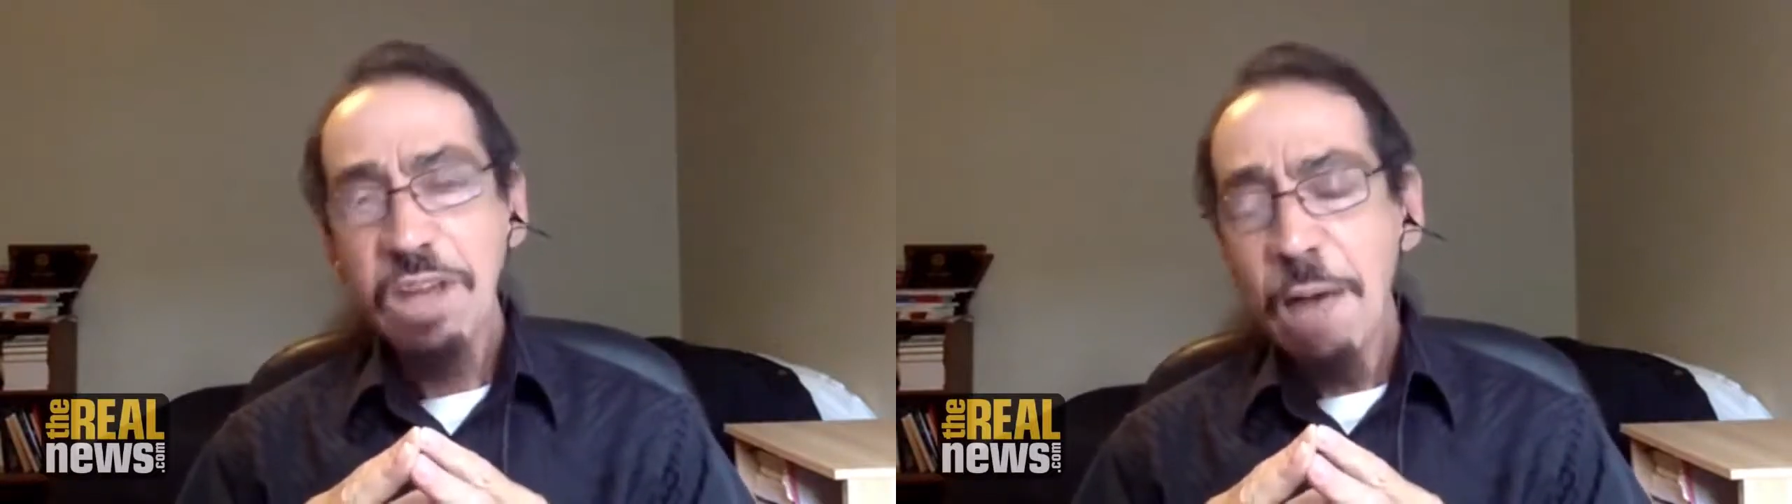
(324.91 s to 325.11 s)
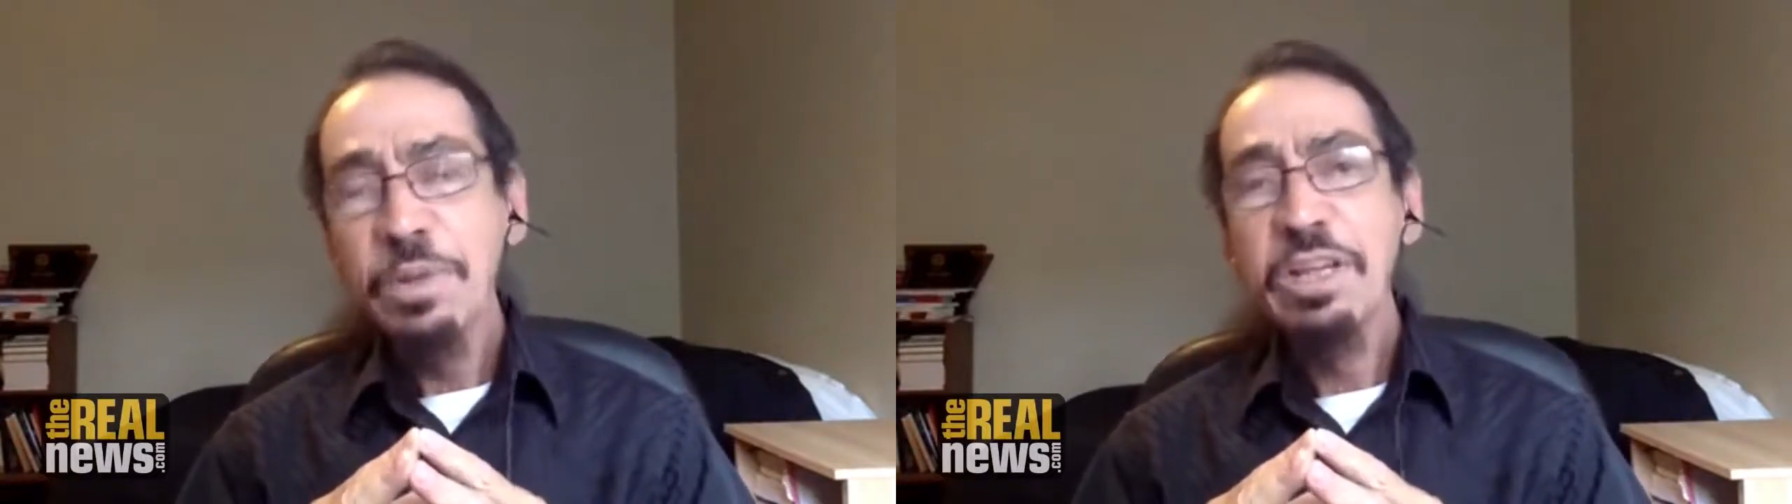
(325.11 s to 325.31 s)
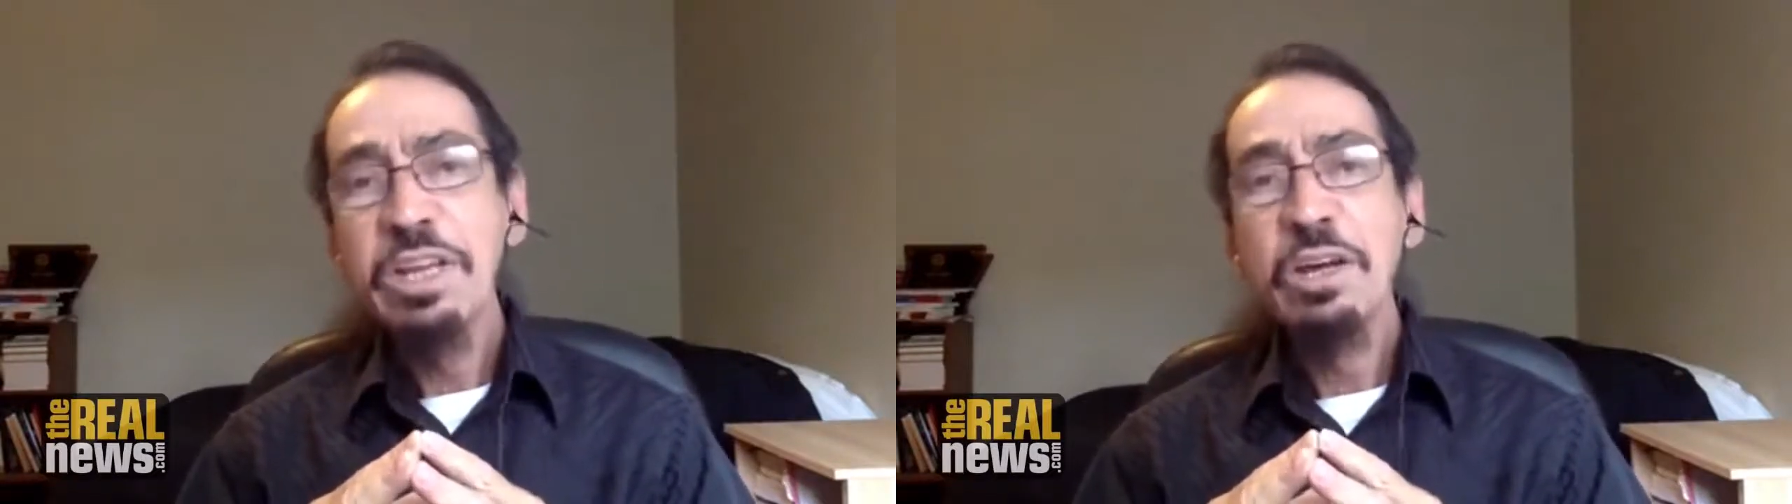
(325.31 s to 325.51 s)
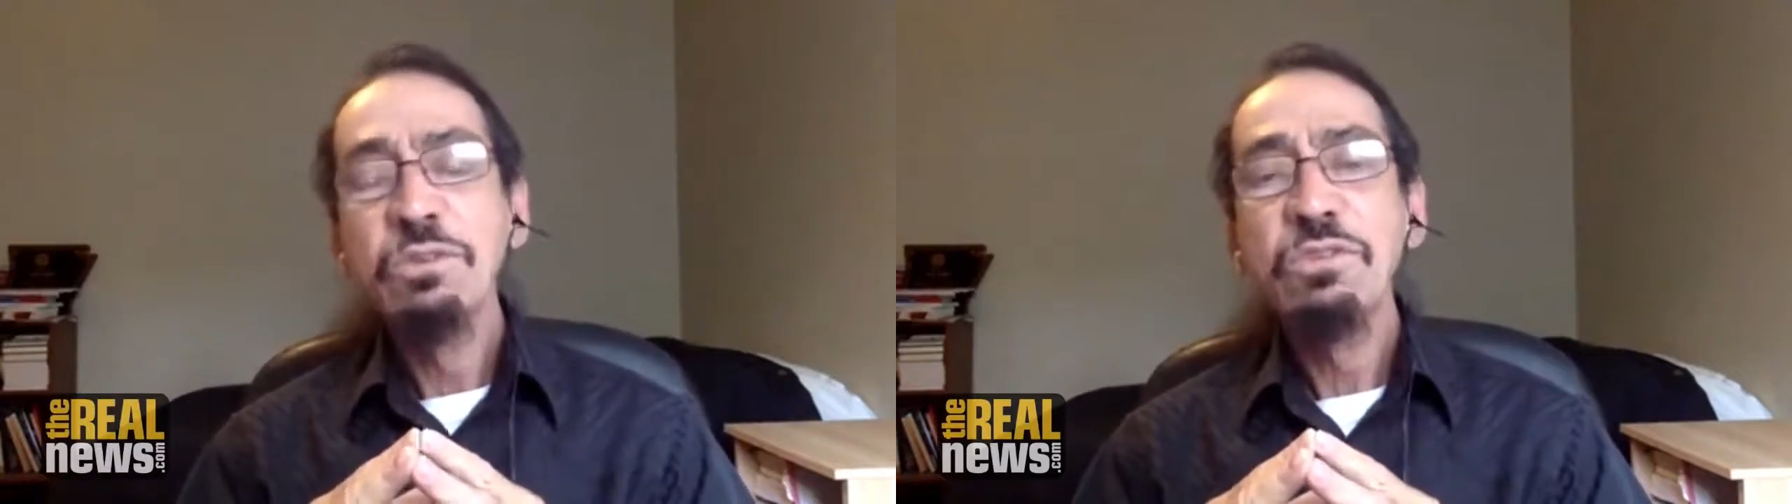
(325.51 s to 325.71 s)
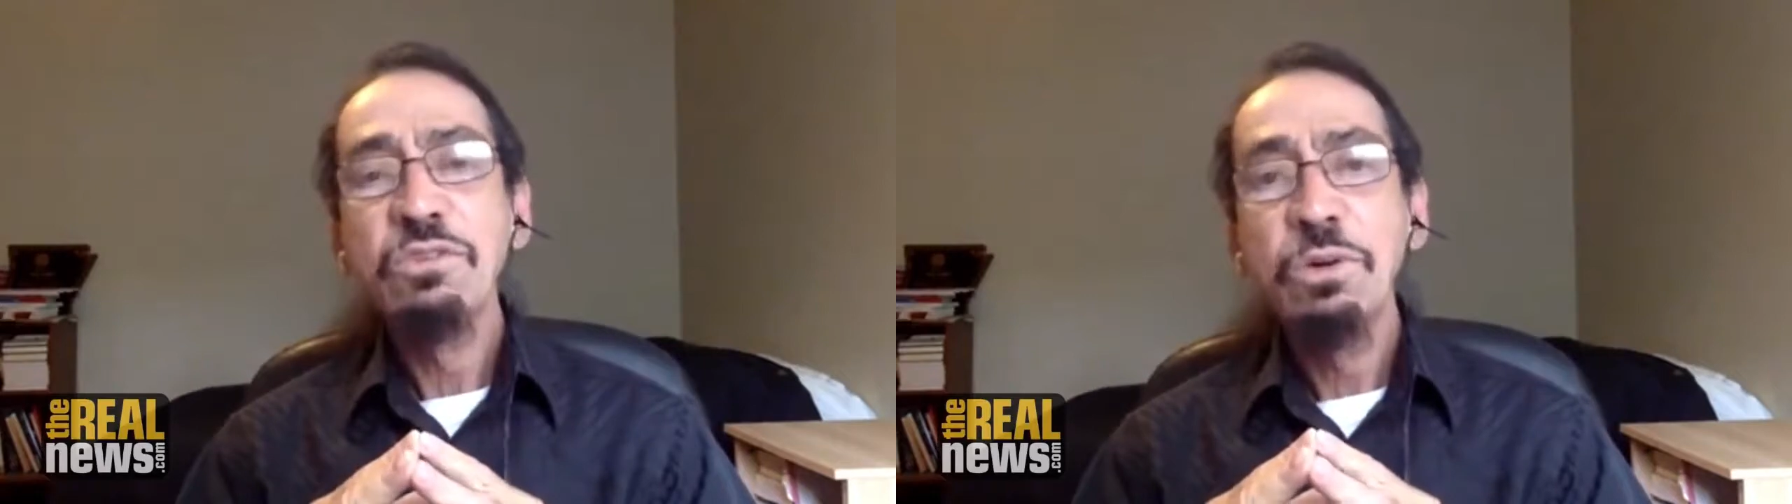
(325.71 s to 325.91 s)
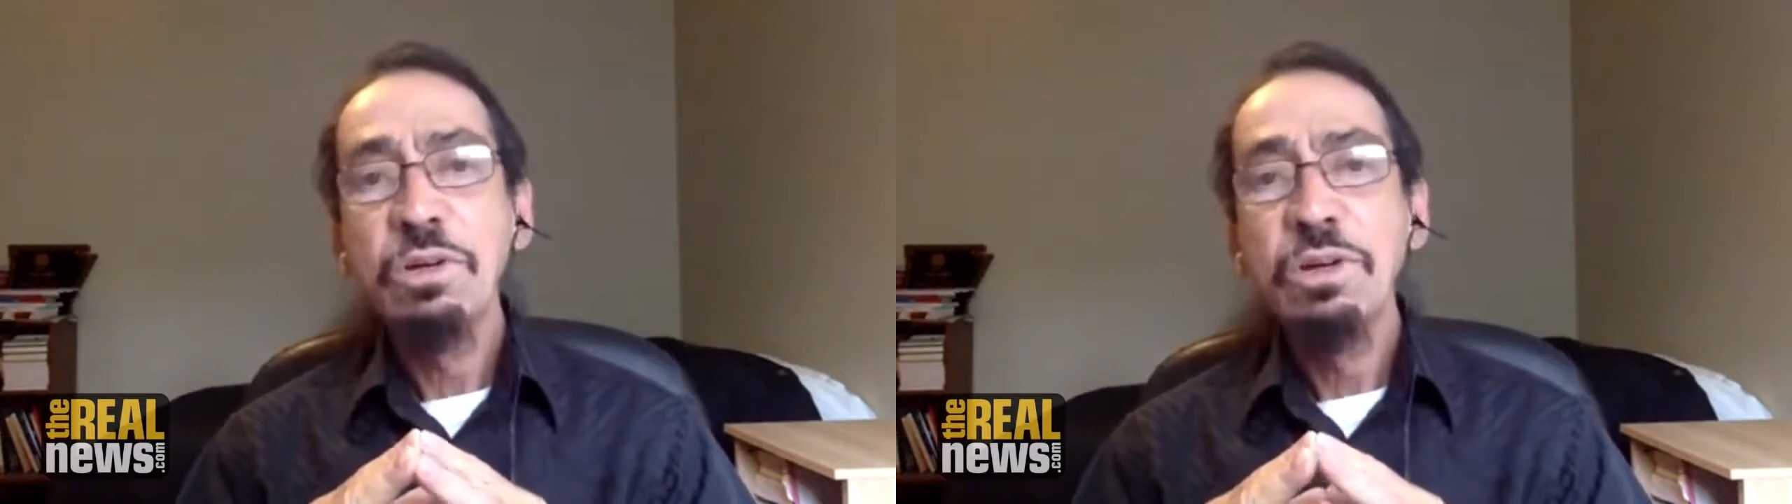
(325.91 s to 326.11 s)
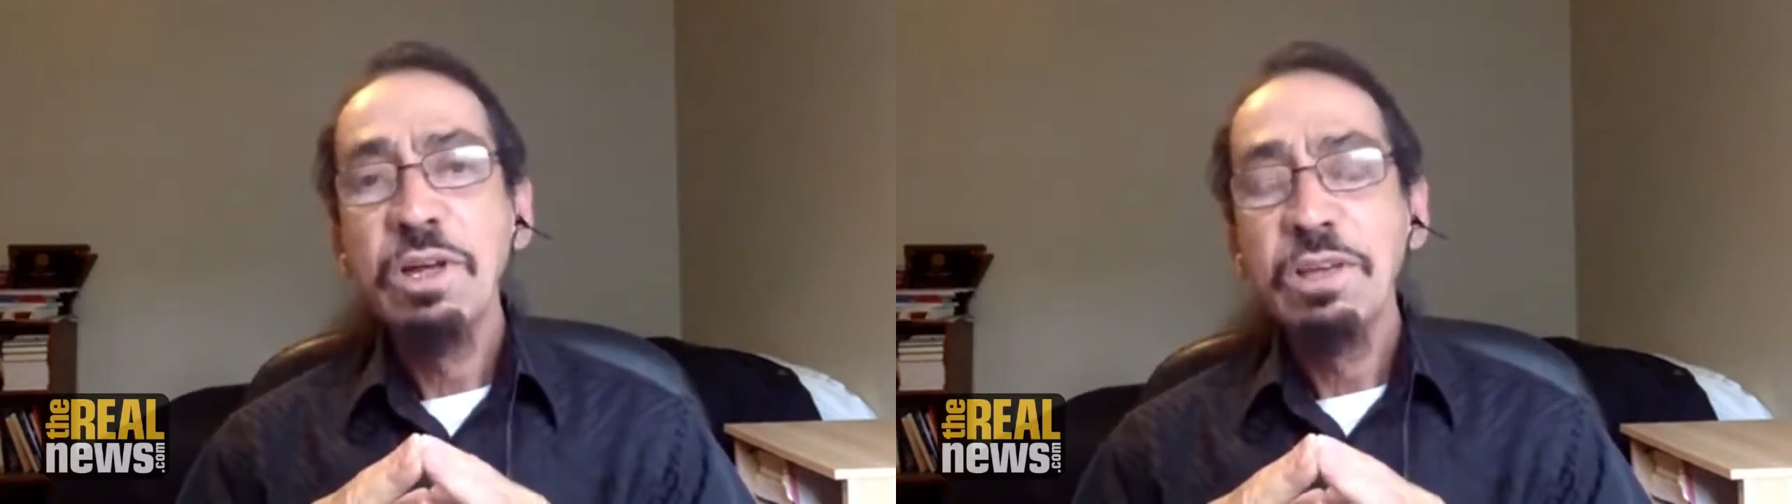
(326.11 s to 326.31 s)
commonly understood